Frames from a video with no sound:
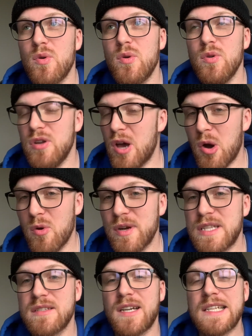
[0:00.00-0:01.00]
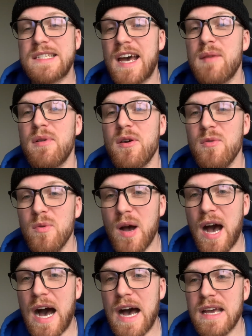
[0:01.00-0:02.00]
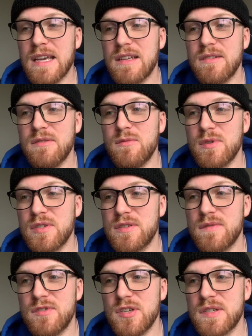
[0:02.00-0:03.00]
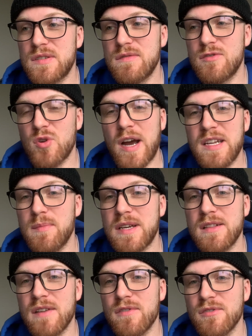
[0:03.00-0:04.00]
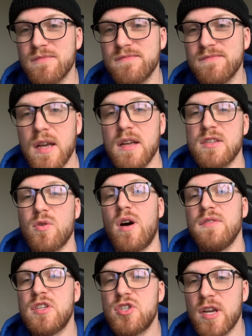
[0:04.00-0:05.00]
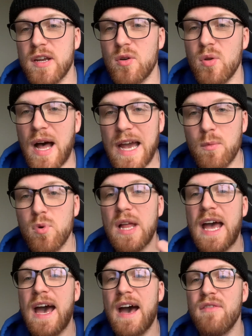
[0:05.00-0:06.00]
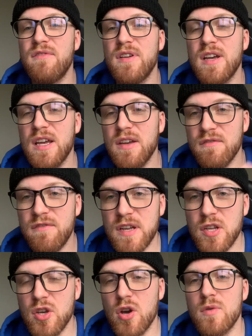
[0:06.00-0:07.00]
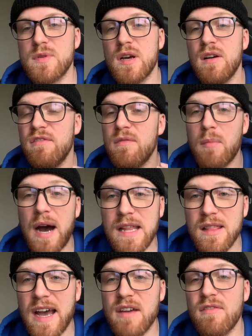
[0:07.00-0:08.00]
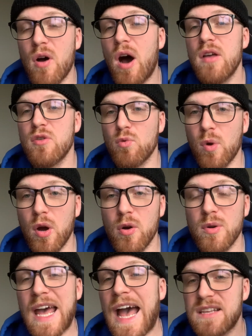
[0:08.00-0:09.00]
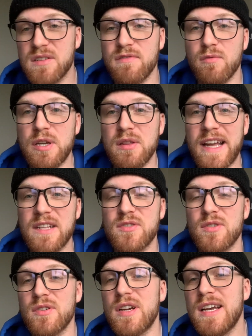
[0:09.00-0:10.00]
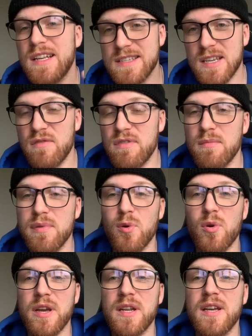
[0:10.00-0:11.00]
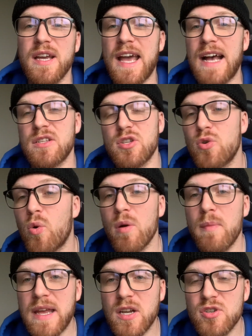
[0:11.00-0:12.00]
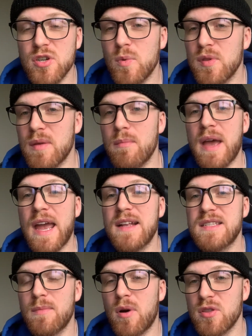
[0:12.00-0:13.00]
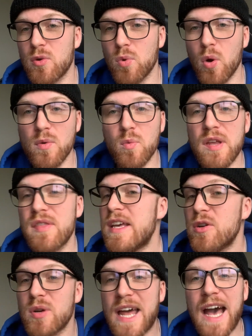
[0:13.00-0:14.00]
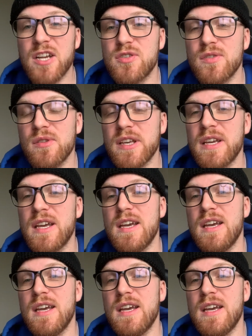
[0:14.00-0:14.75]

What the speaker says: no, it's not a typo. I was just trying to be clever. So on this channel, I will have videos of my life on the road as a freelancer, self-employed, as a tour manager with the bands I'm on the road with internationally,